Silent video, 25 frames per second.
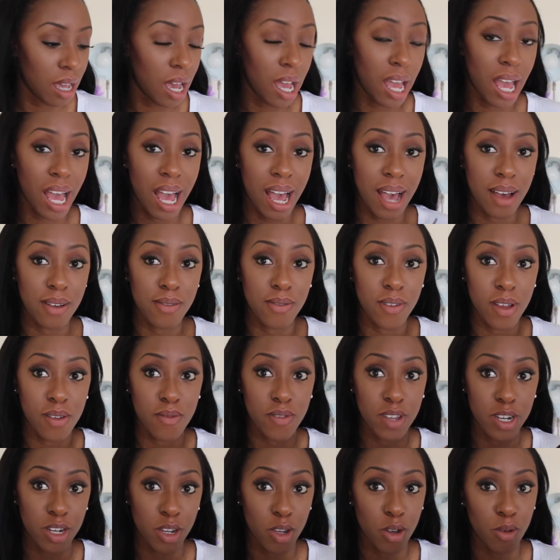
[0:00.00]
I have a
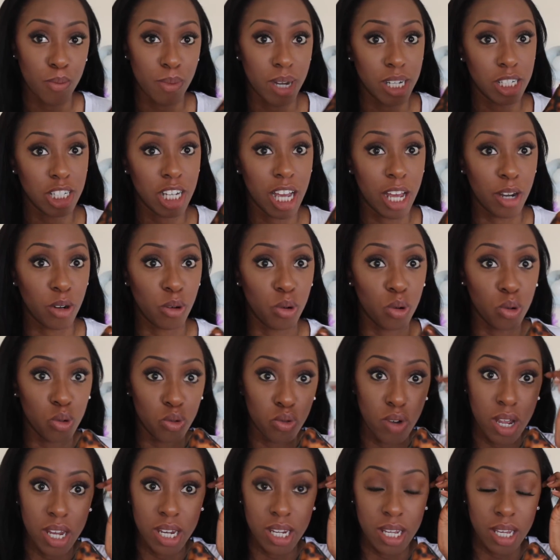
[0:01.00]
video on my channel
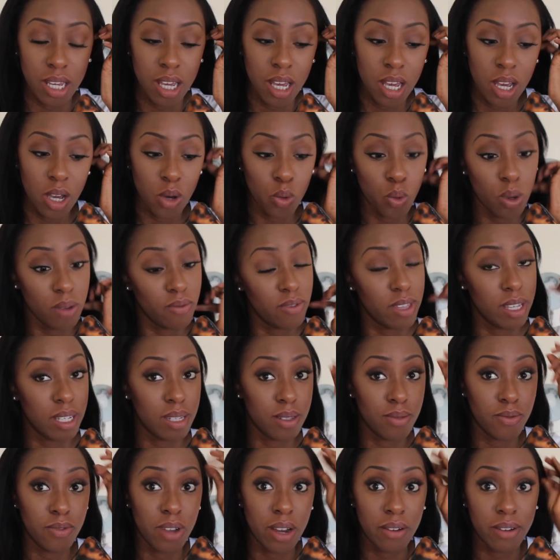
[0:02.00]
already with
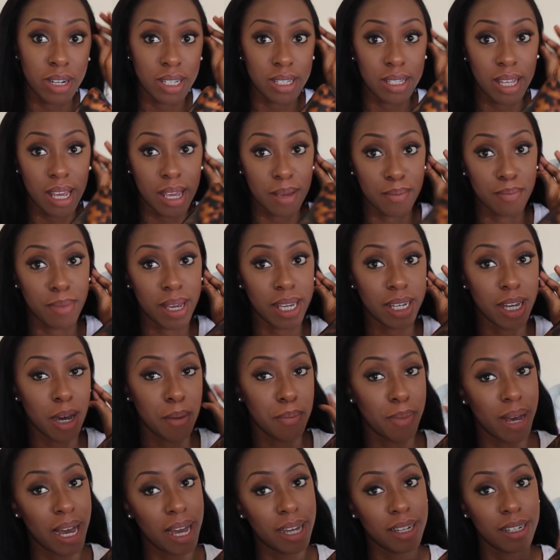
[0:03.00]
this very same makeup
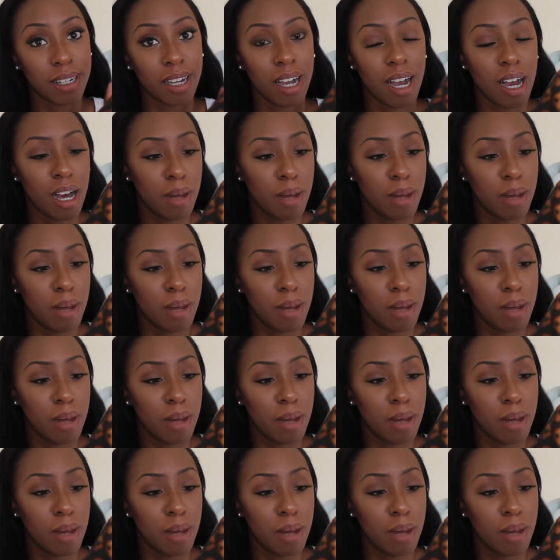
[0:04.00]
bag.